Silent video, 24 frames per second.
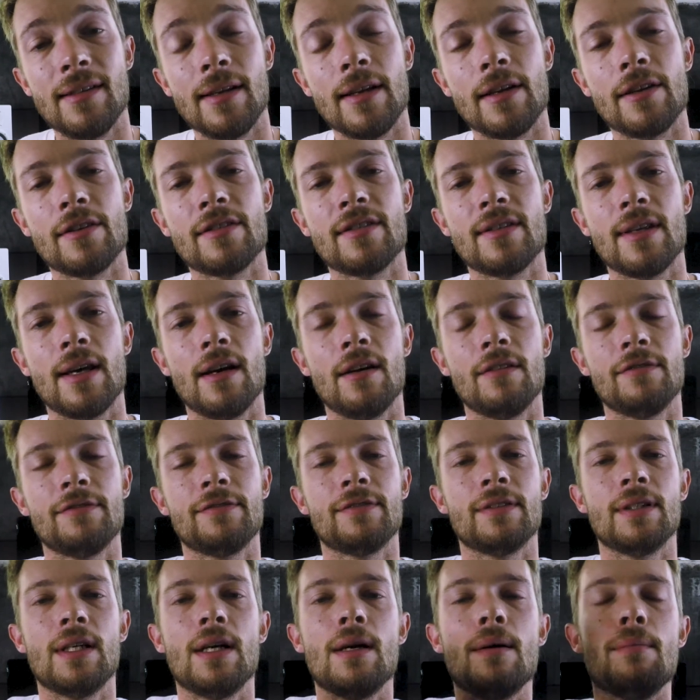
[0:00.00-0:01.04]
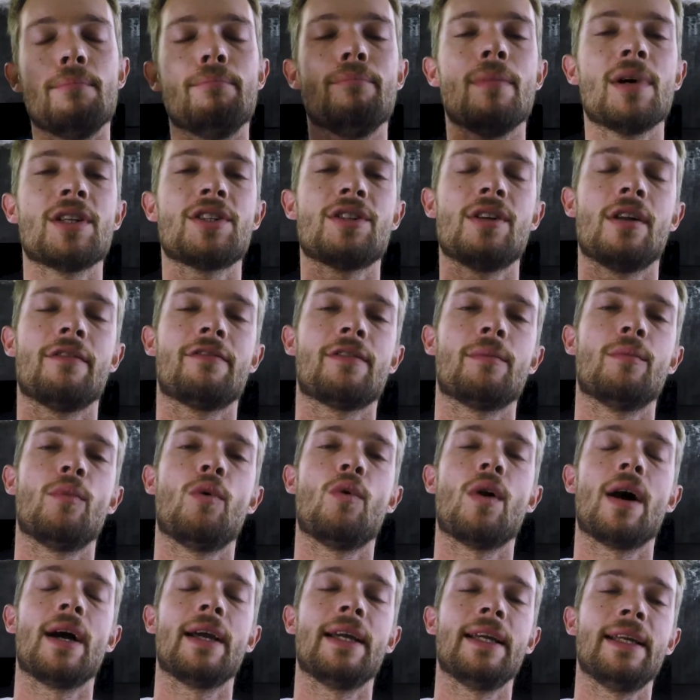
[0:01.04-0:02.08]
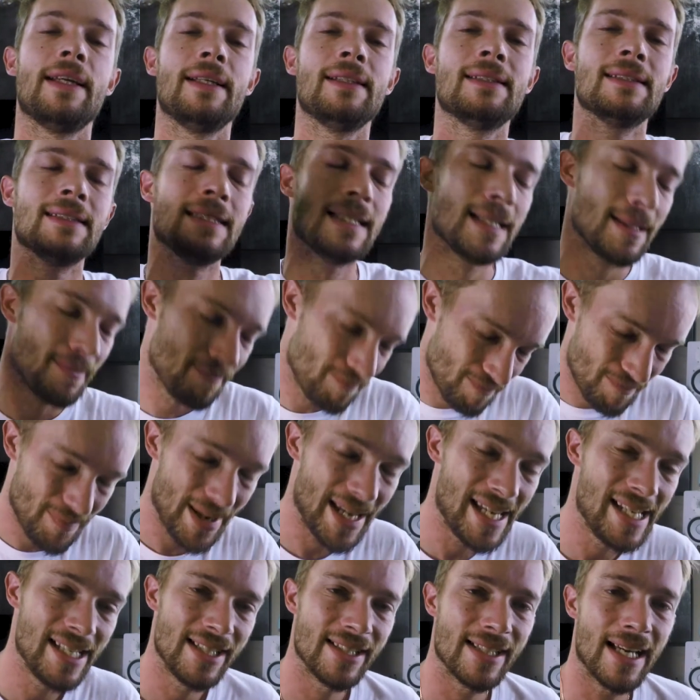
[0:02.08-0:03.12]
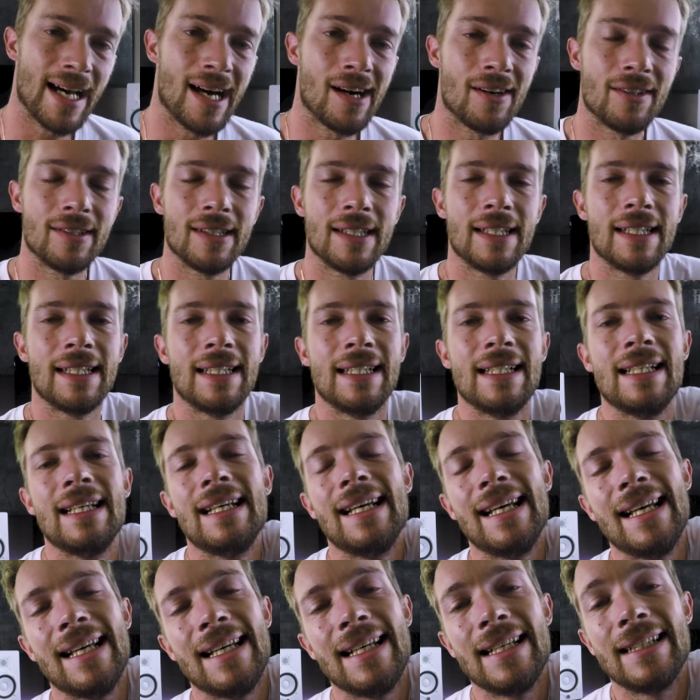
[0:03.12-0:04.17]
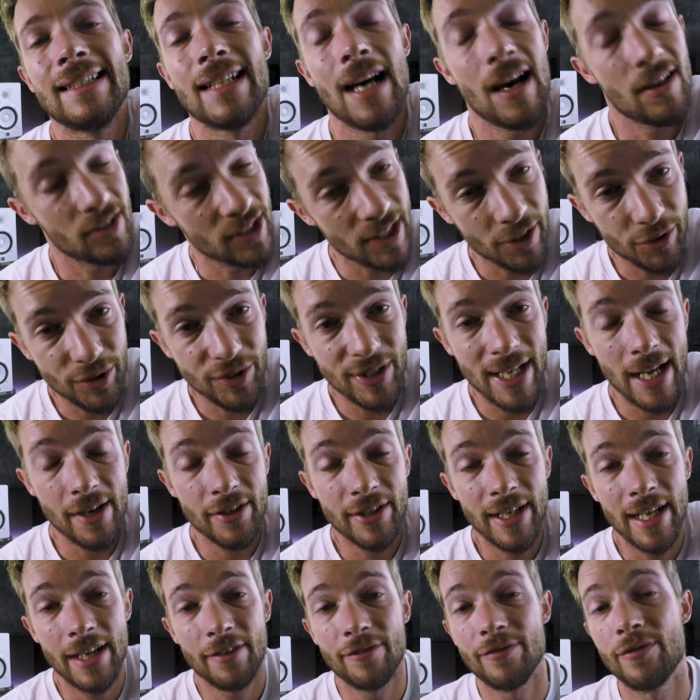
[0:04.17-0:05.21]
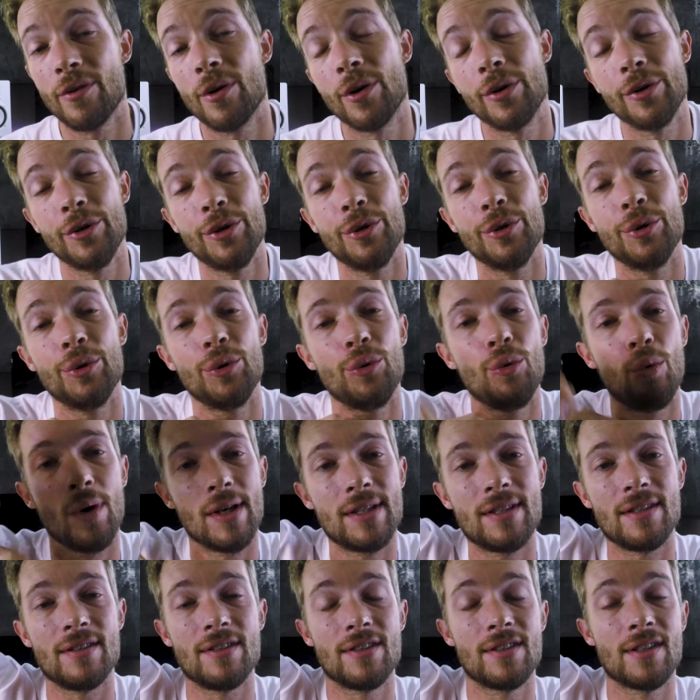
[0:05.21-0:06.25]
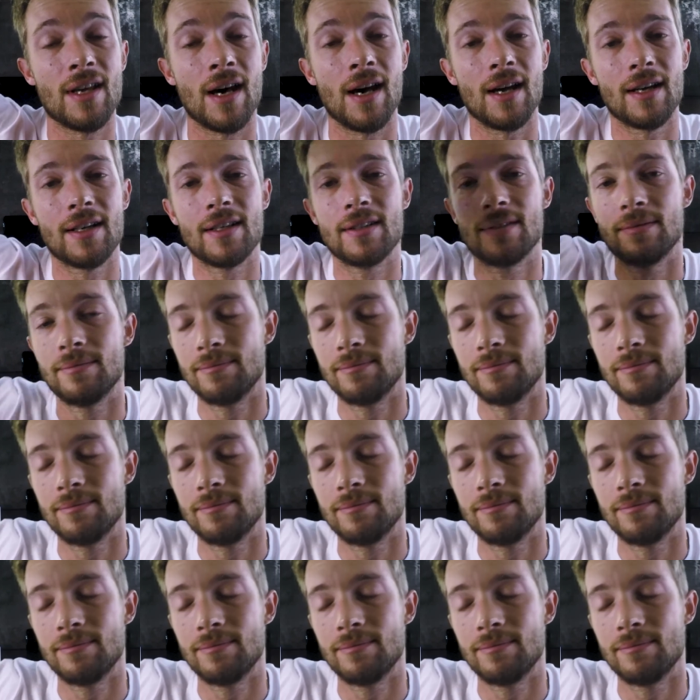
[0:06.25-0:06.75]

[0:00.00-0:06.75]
in yourself. Much love from Hawaii. Peace out, and I'll see you Saturday for a new What's in Stock